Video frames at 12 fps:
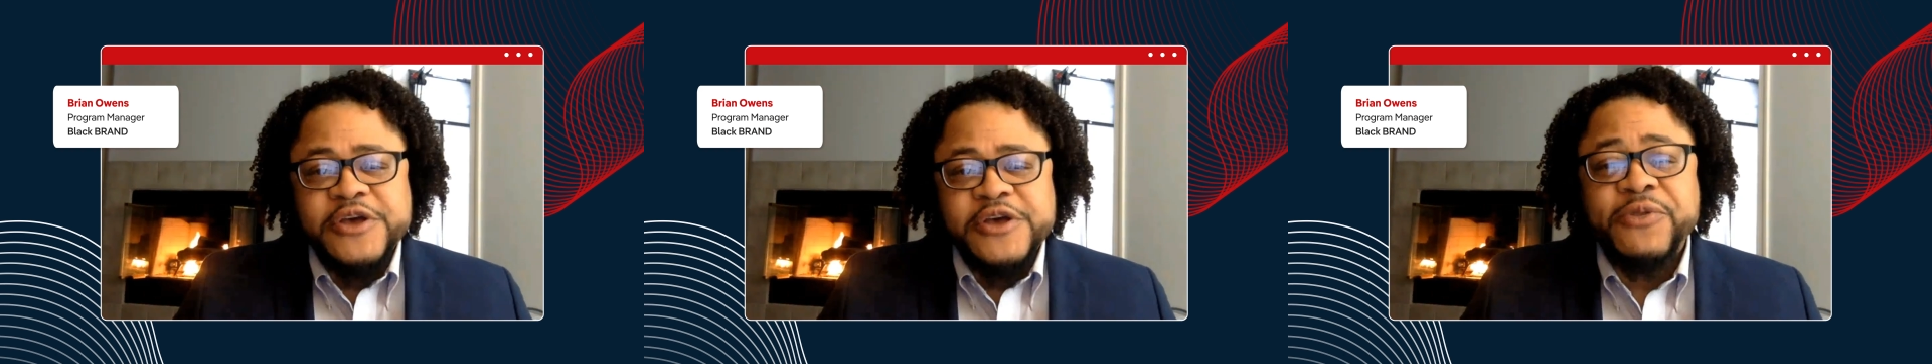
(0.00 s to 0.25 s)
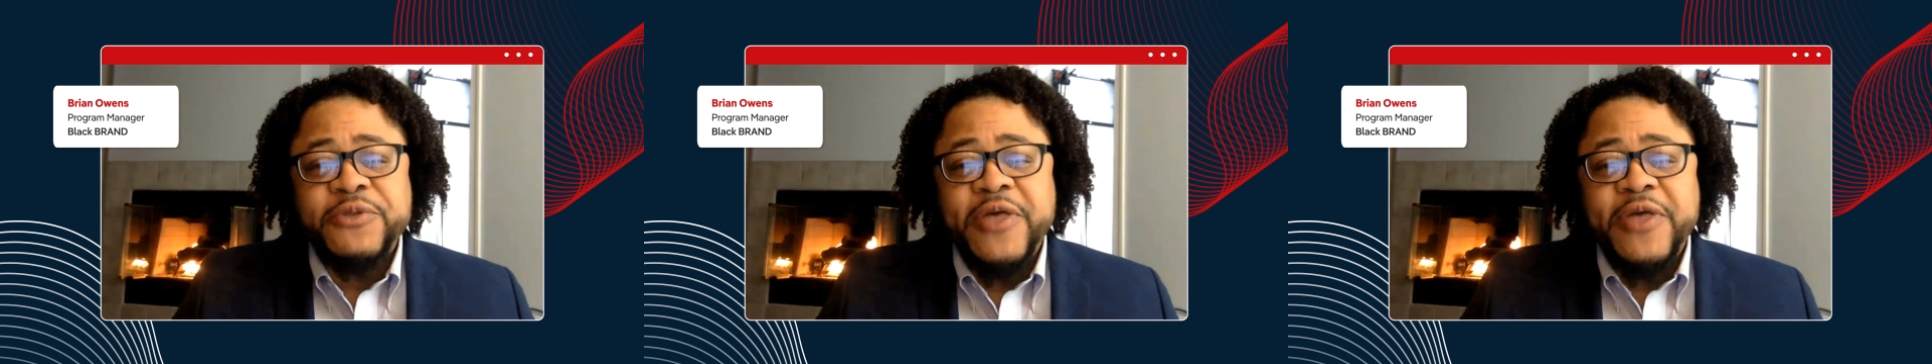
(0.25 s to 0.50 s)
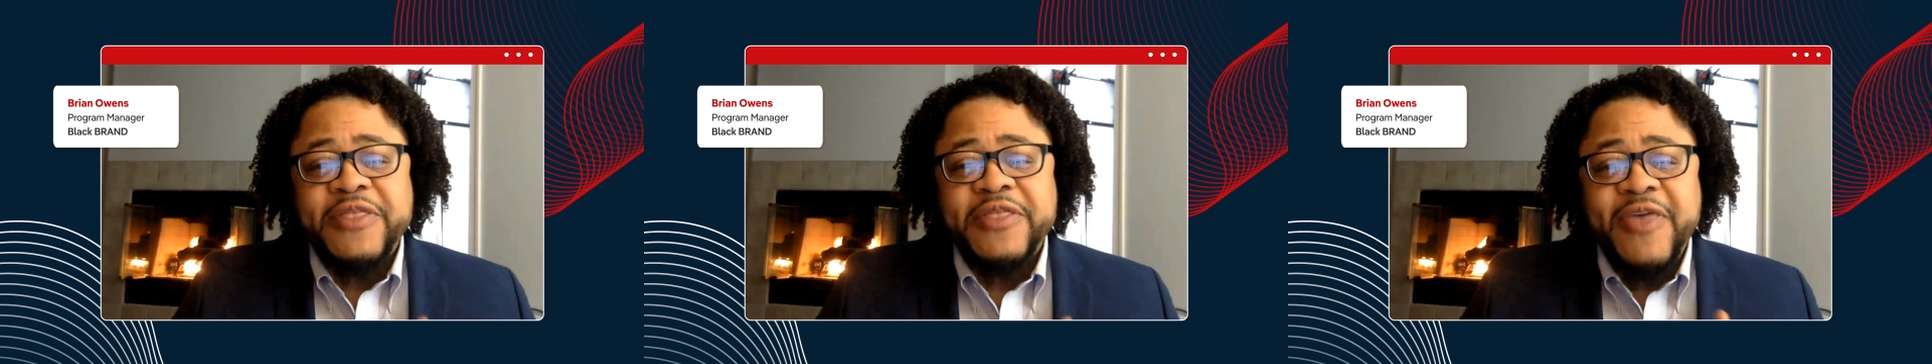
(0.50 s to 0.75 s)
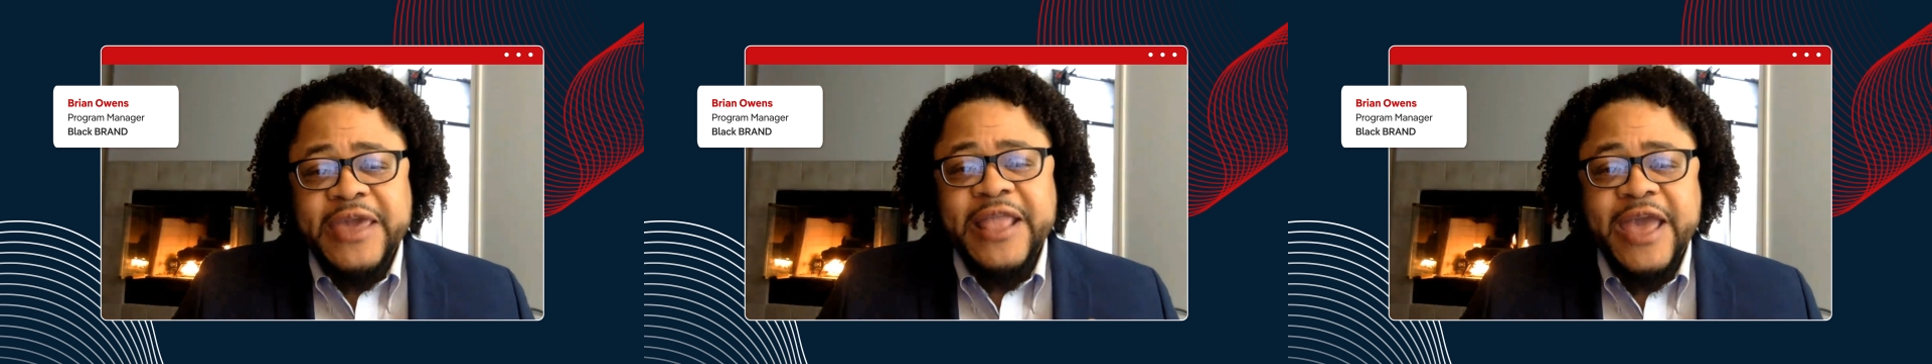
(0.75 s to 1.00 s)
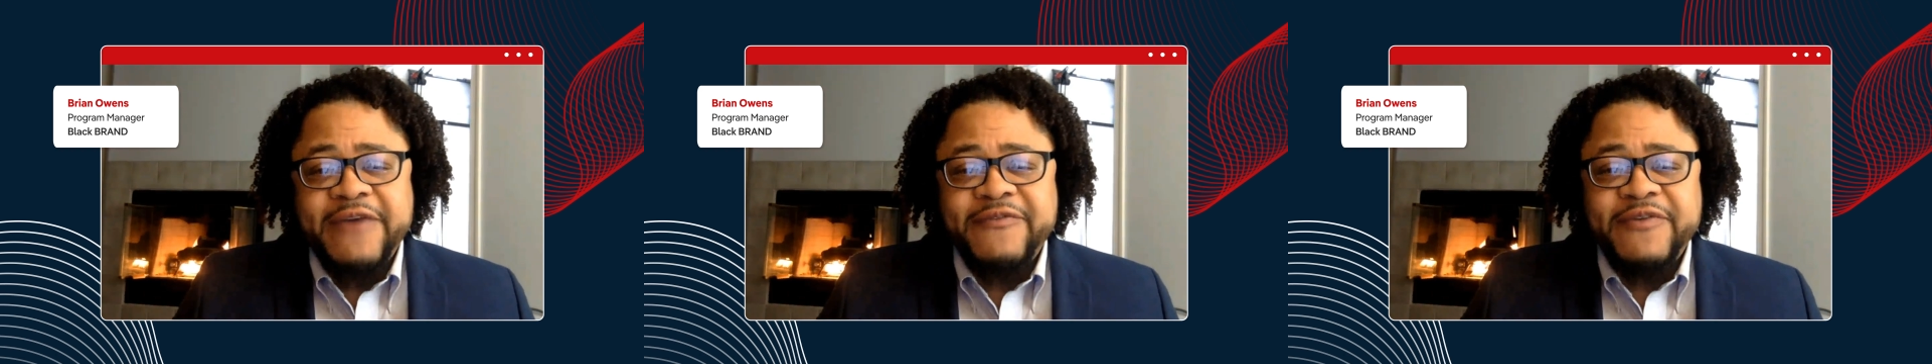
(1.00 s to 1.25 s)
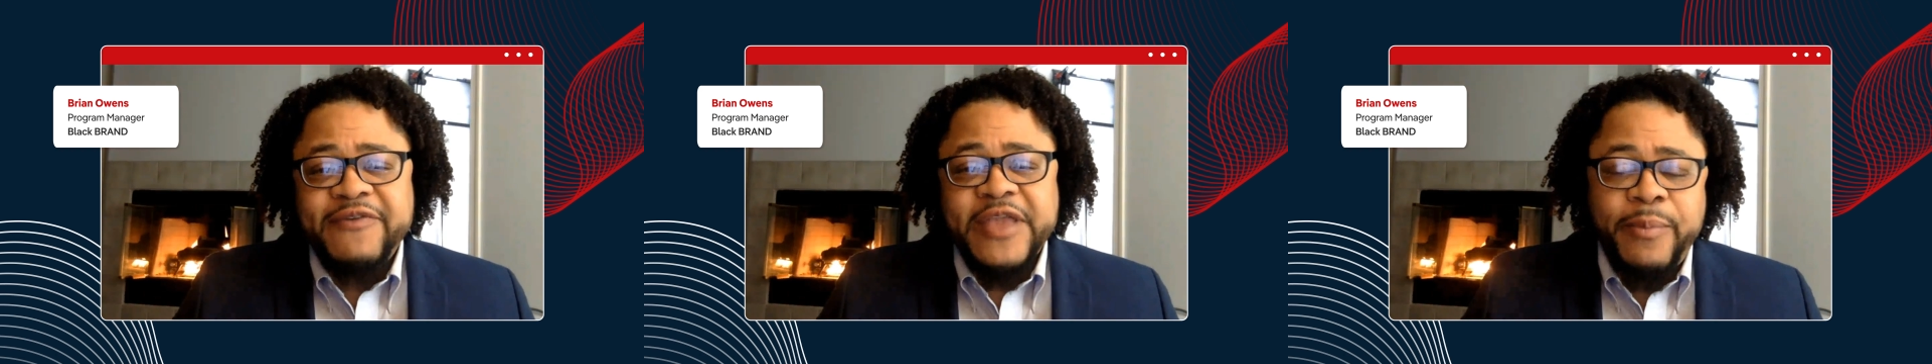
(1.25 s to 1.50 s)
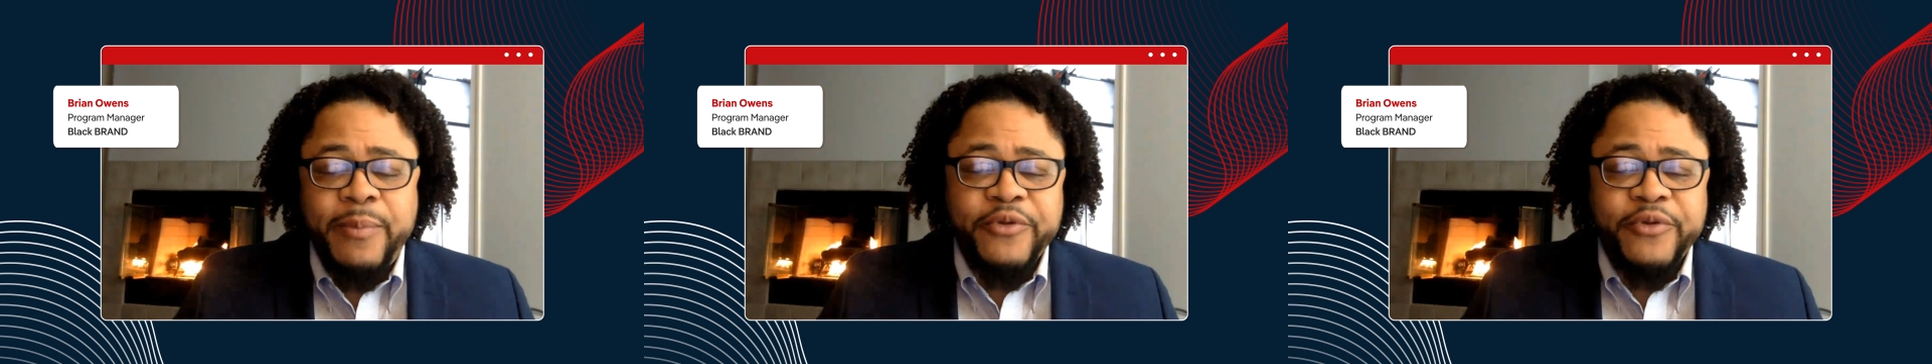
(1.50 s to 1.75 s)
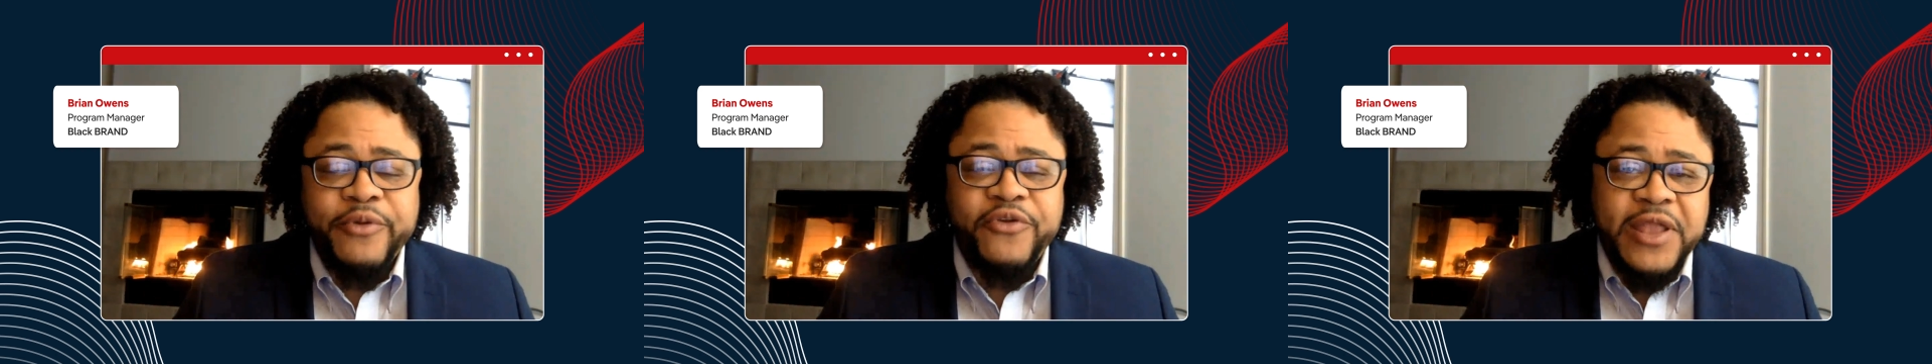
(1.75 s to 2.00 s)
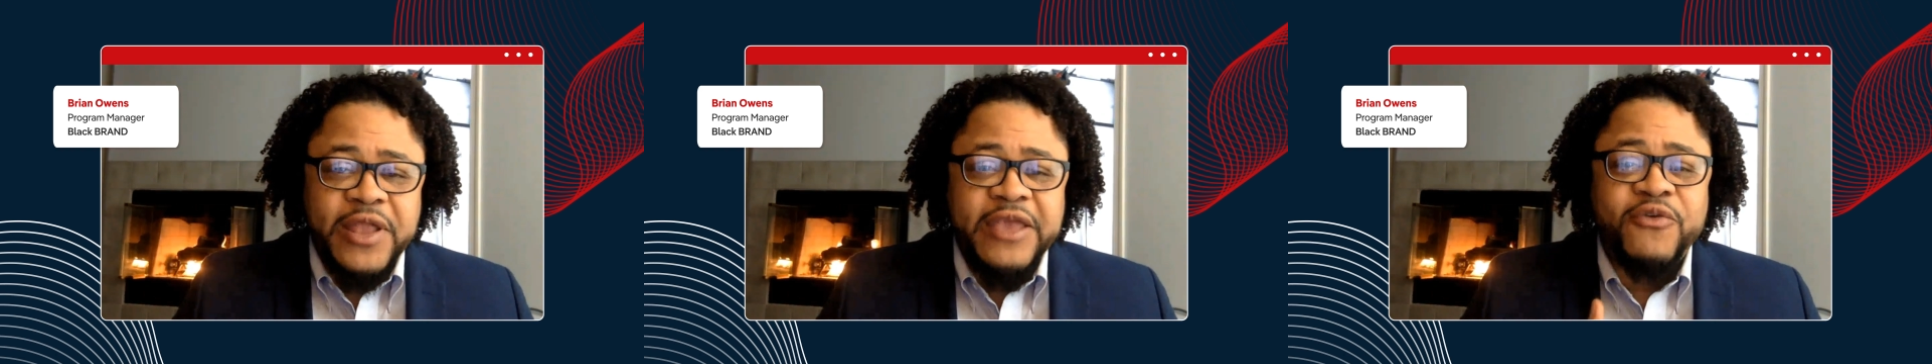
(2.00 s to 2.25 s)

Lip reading: so that they can have an opportunity